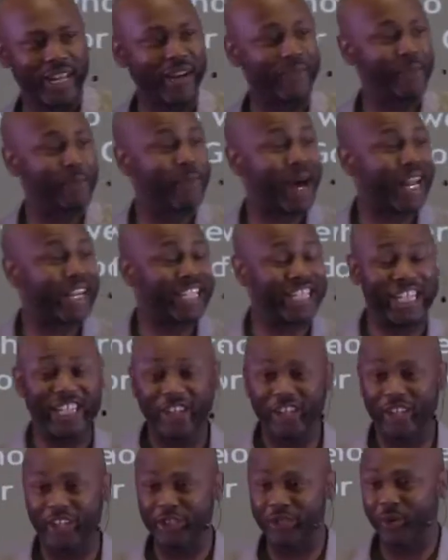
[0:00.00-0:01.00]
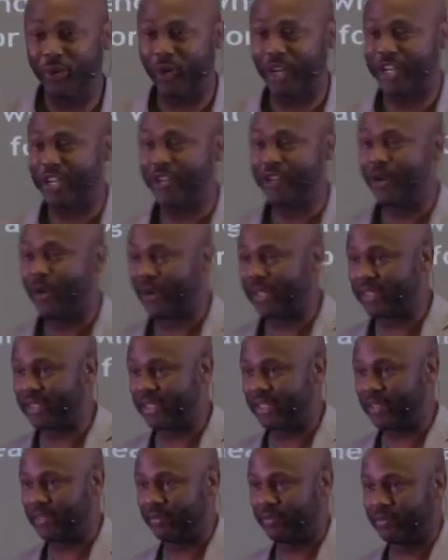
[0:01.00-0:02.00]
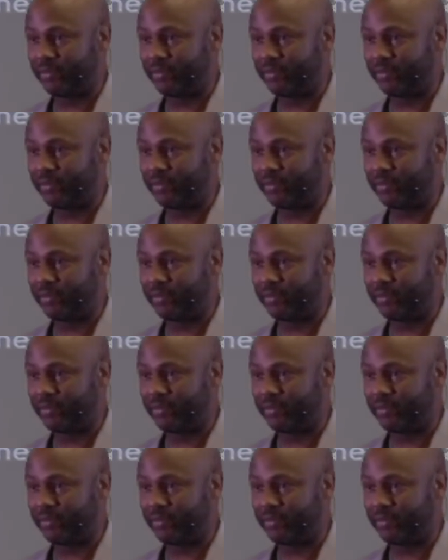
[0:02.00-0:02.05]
Everybody in here, you're anointed.